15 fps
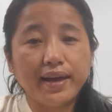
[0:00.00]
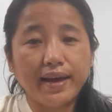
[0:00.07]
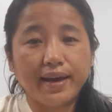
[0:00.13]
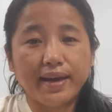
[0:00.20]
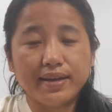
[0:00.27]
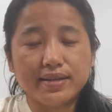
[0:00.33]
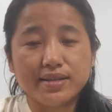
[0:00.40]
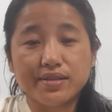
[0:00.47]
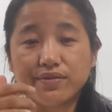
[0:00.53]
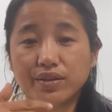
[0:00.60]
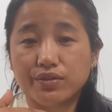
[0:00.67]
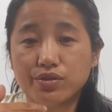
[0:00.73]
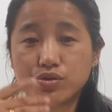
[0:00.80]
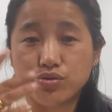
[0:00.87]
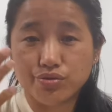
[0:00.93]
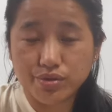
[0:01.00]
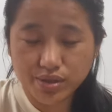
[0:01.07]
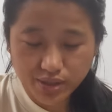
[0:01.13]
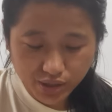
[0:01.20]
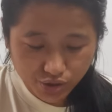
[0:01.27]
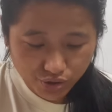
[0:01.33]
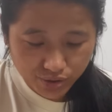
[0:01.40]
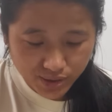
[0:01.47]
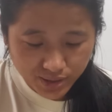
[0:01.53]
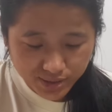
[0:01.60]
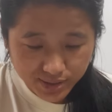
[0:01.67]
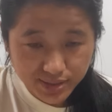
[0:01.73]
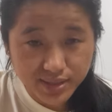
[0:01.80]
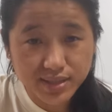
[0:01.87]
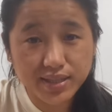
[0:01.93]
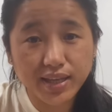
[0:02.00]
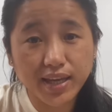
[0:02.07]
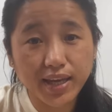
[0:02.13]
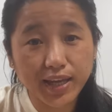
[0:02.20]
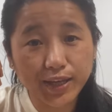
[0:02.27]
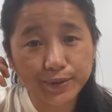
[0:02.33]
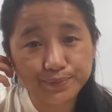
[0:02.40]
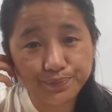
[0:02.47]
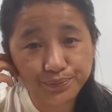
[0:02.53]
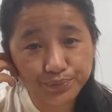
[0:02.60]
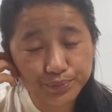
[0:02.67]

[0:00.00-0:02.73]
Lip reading: and its various jurisdiction under CTA